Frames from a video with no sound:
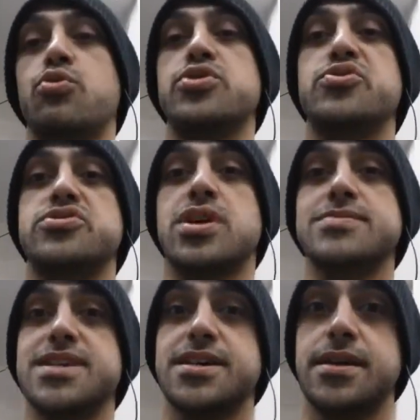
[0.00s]
we do a drop
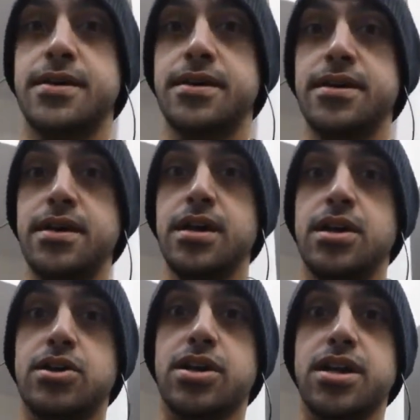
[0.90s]
set.
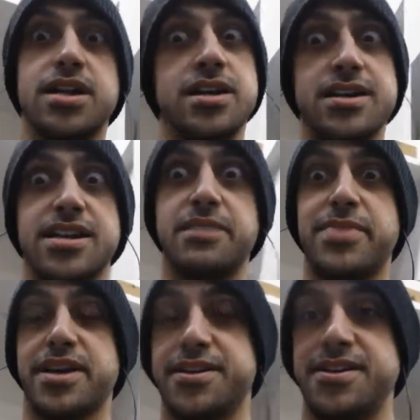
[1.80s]
Alright, gotta get
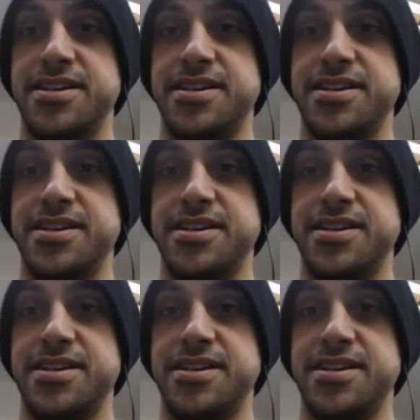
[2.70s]
back.